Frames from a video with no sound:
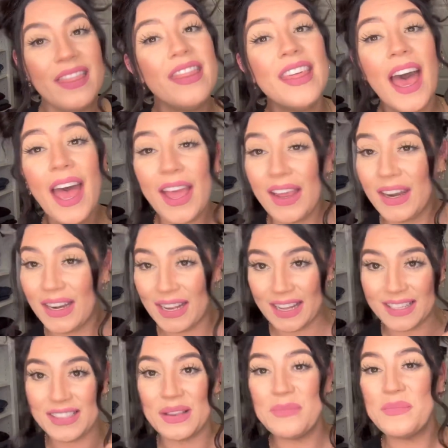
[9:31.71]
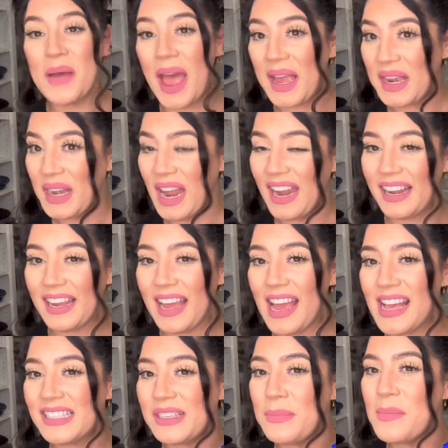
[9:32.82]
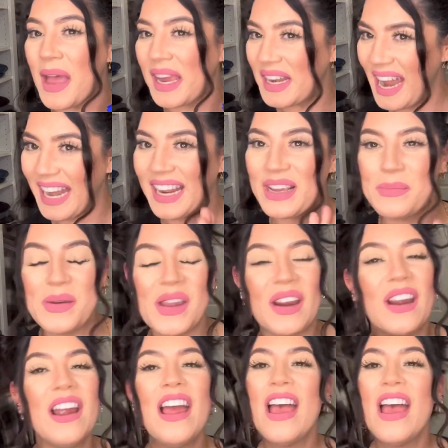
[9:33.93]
that it is magnetic. It has a magnetic mirror.